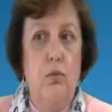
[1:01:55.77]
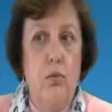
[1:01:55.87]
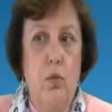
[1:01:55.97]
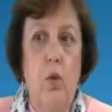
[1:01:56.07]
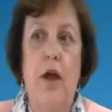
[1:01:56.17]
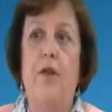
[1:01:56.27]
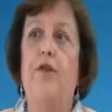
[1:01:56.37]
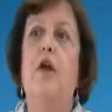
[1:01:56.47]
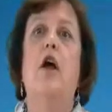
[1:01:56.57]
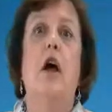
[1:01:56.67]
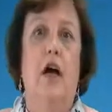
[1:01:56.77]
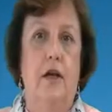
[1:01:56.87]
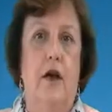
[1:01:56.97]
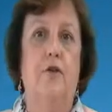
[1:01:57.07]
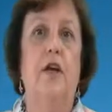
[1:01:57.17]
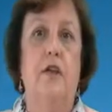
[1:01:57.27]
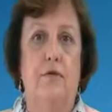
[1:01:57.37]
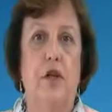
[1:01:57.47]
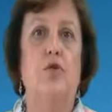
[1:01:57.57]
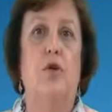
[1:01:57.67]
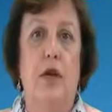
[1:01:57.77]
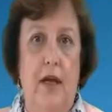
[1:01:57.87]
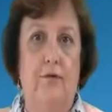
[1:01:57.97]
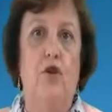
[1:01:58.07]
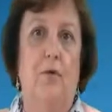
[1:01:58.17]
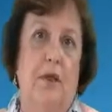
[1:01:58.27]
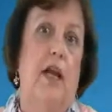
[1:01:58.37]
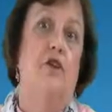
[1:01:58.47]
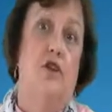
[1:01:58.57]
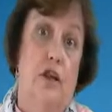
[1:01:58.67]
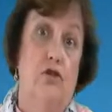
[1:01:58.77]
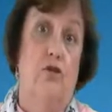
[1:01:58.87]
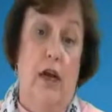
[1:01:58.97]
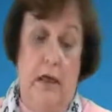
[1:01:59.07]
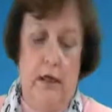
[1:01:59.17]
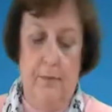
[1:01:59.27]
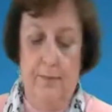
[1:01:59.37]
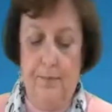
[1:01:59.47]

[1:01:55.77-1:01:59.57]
with another individual if termination is granted?